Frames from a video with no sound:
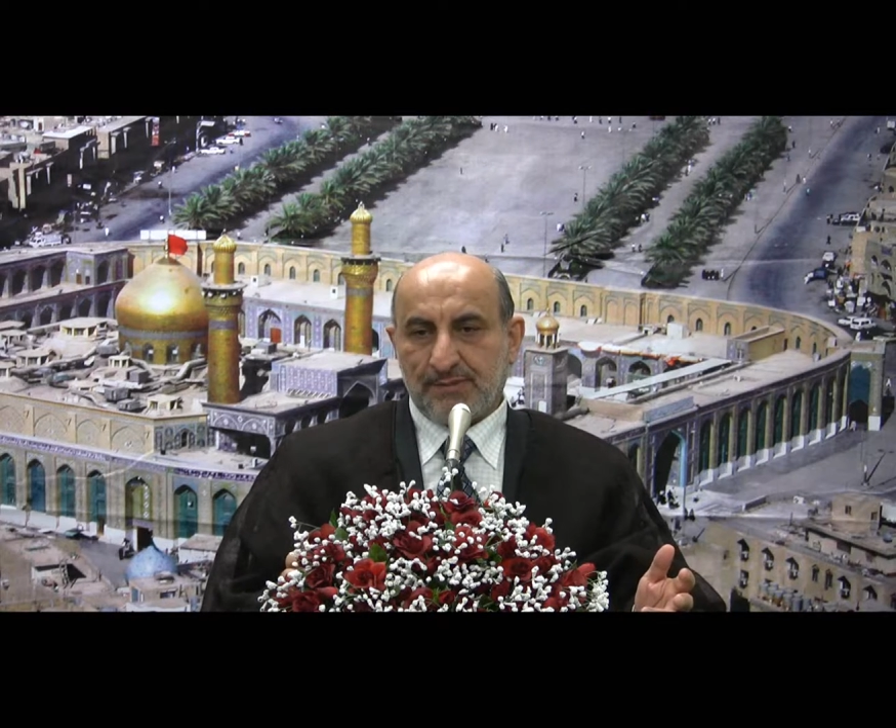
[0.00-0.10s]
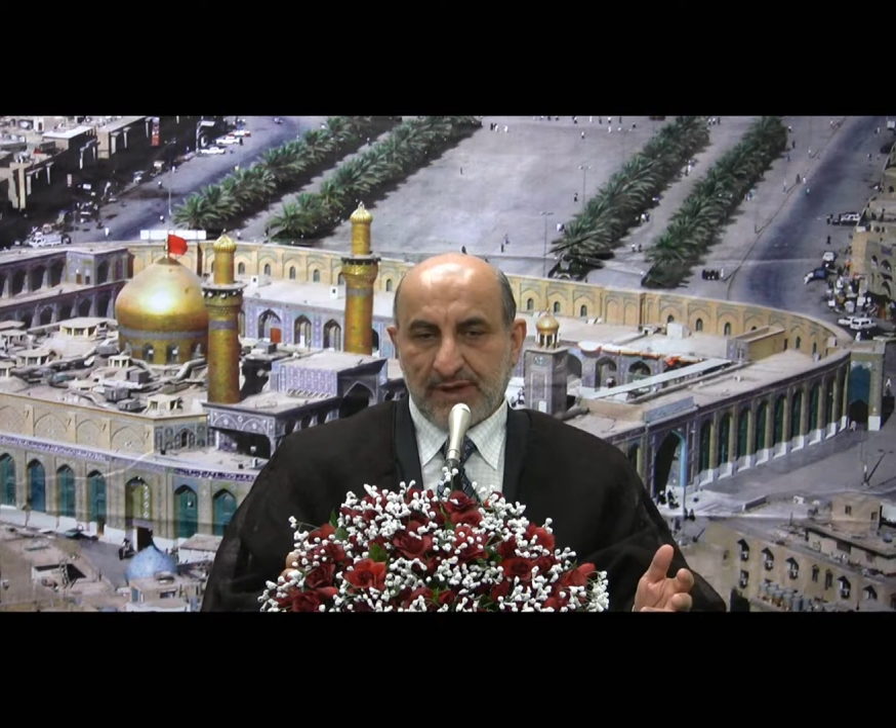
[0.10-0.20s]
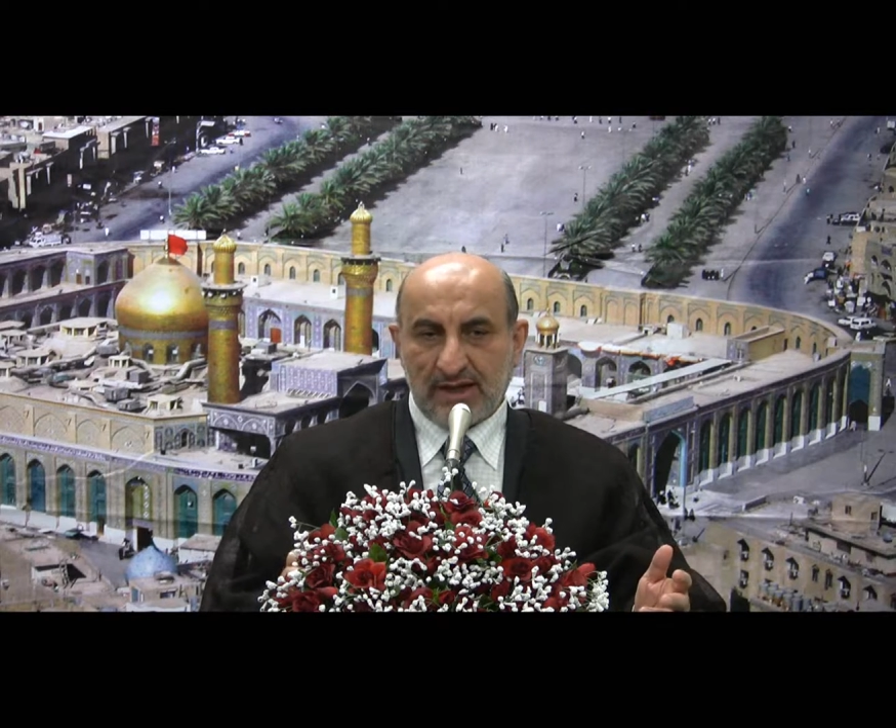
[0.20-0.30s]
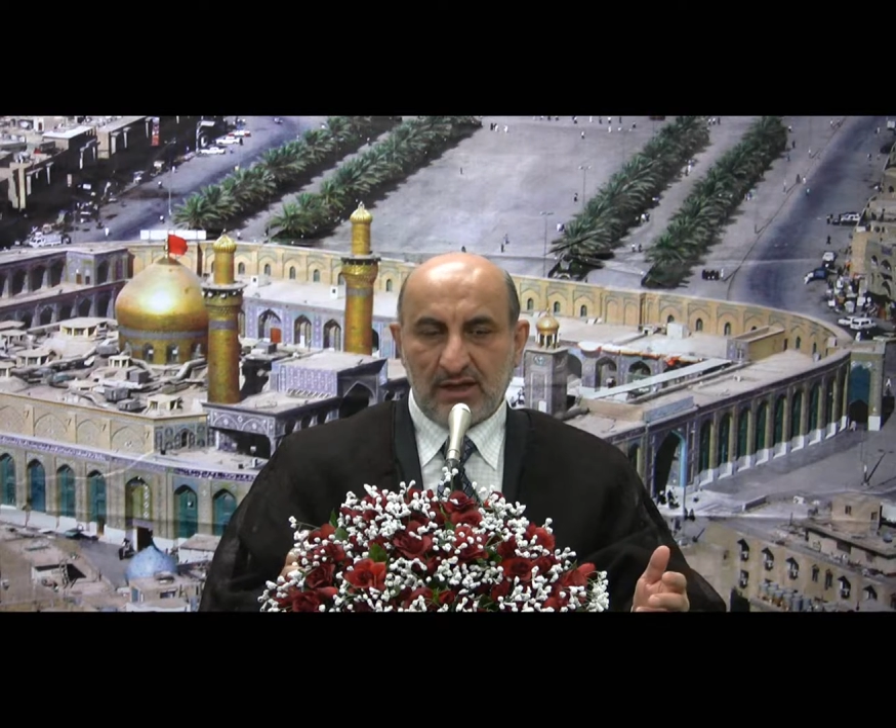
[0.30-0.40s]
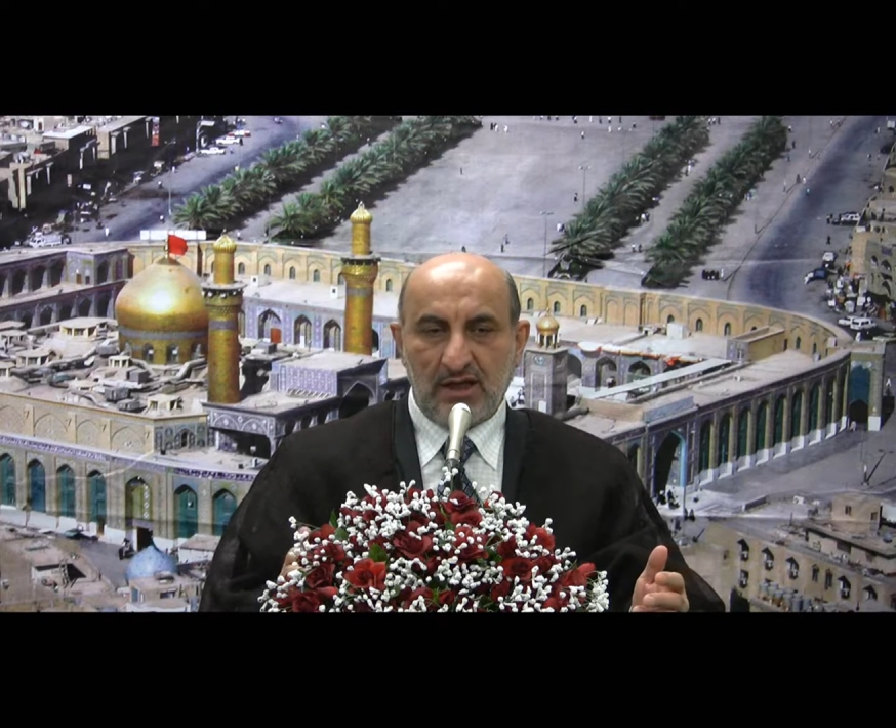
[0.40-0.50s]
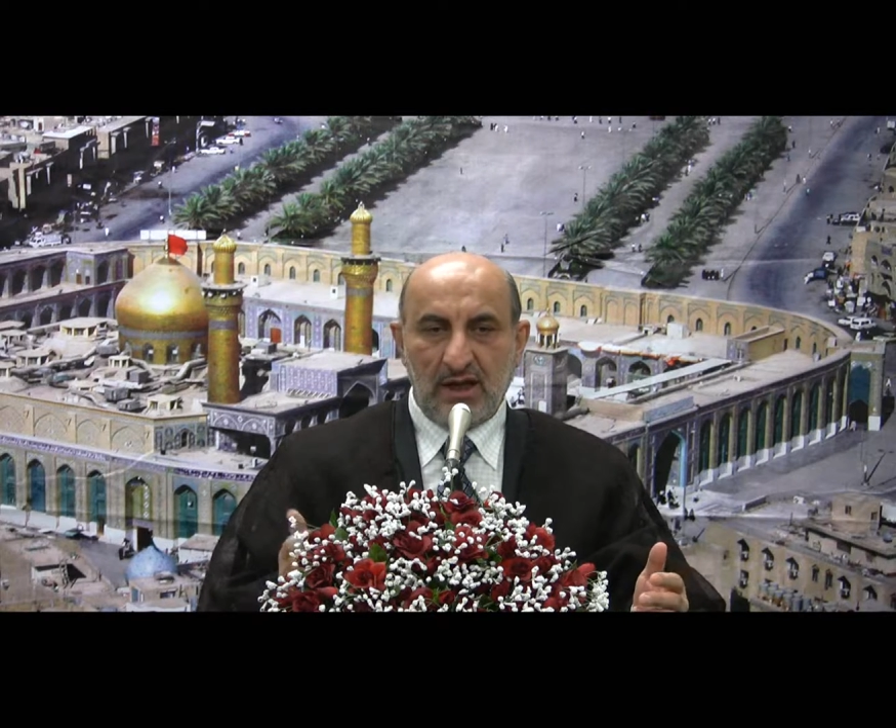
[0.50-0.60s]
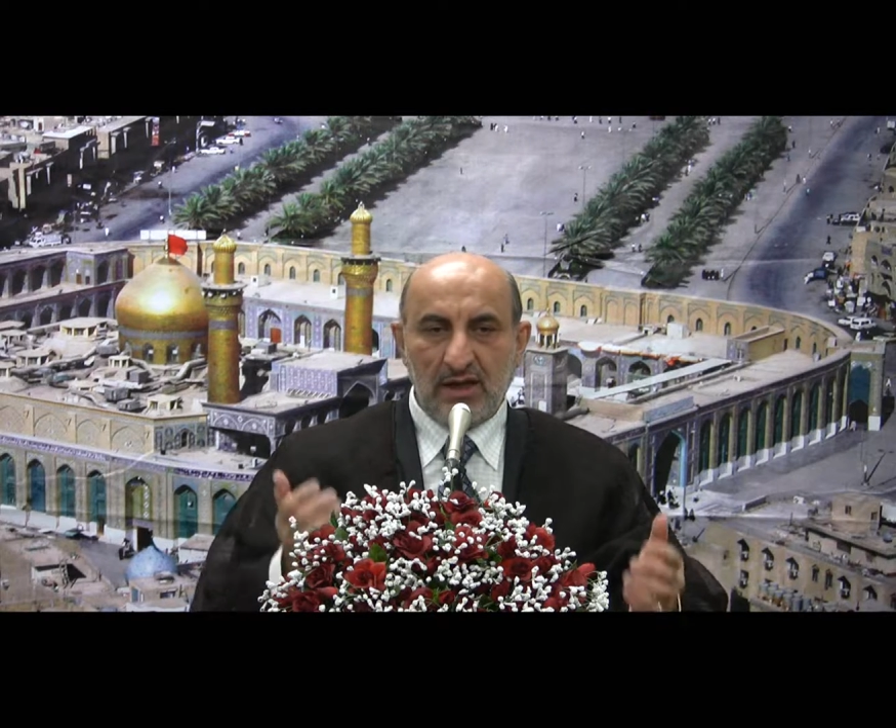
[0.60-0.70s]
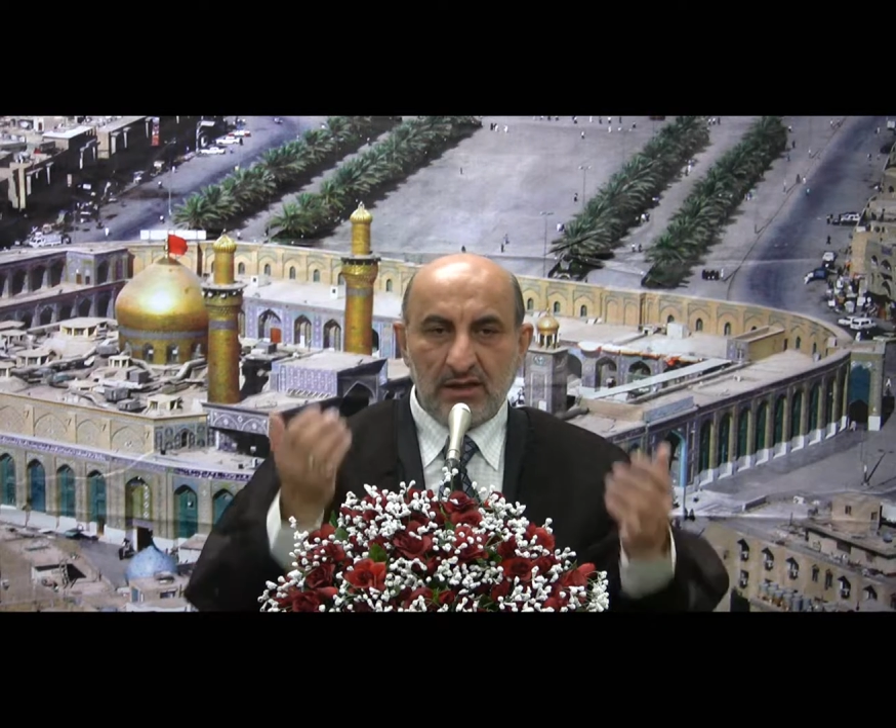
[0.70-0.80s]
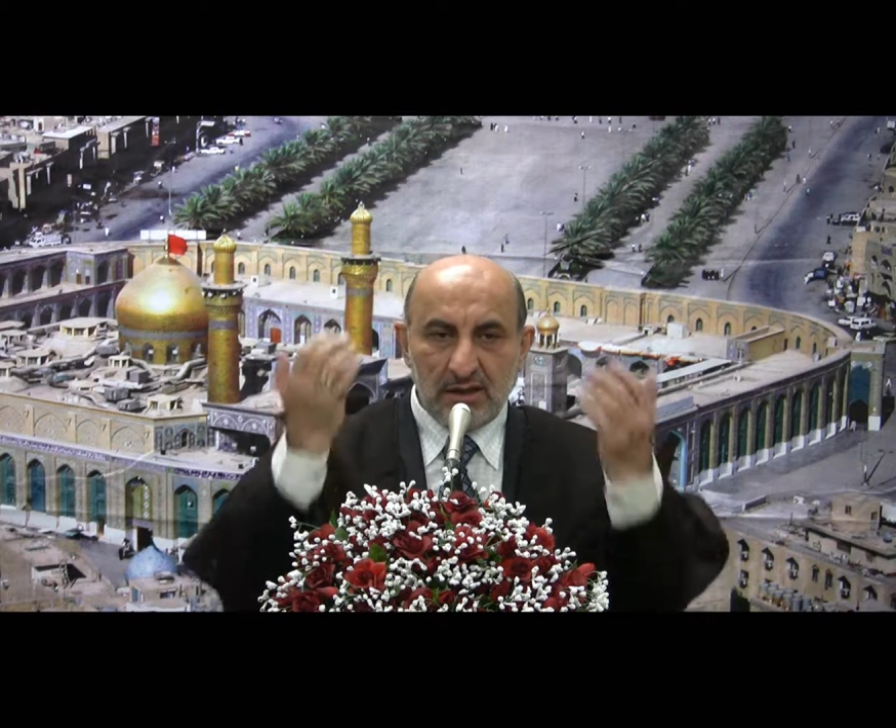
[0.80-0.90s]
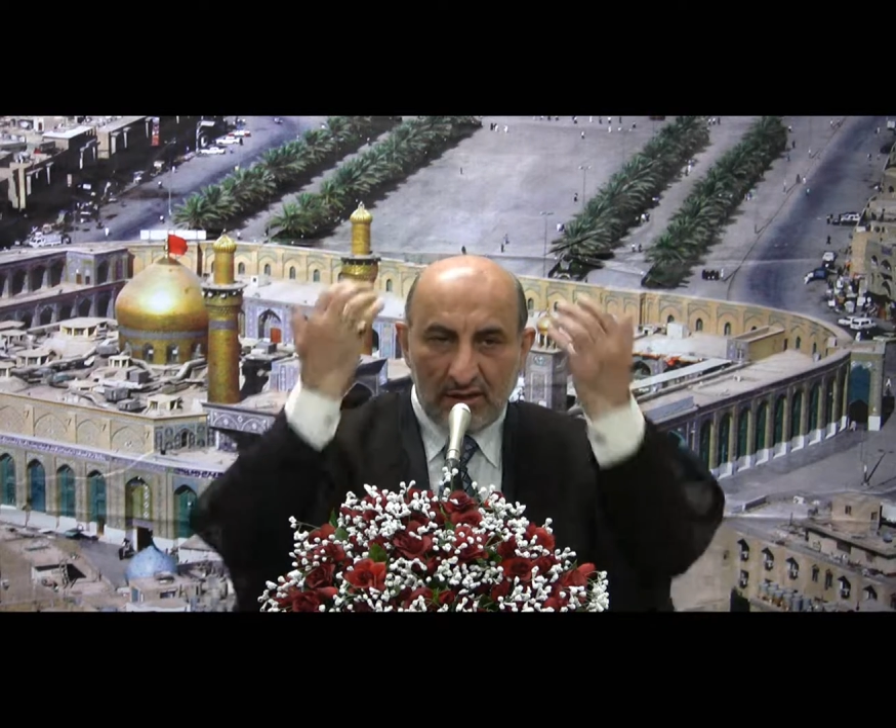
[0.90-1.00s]

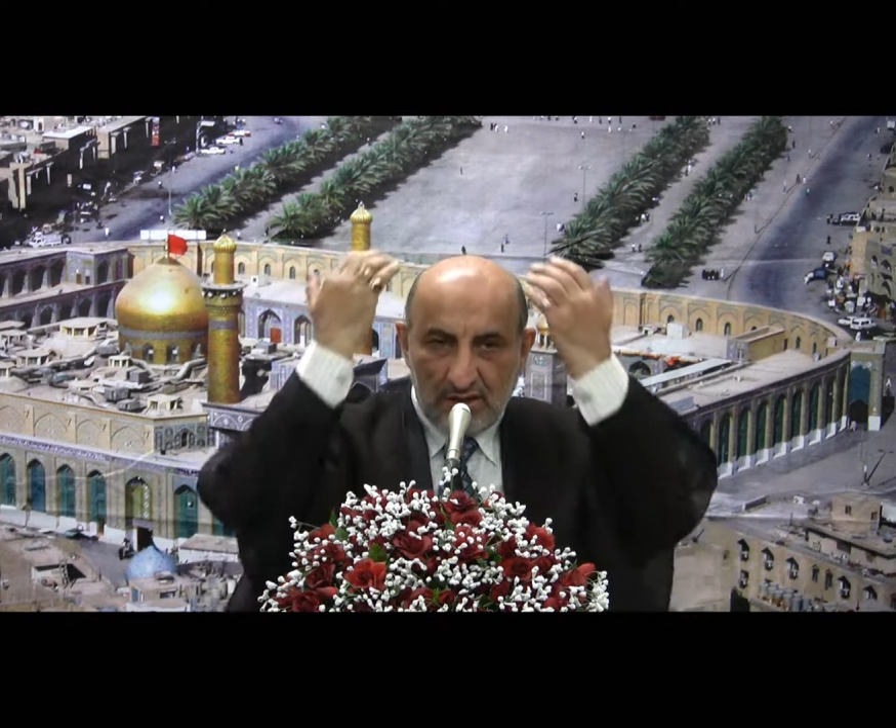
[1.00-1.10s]
practically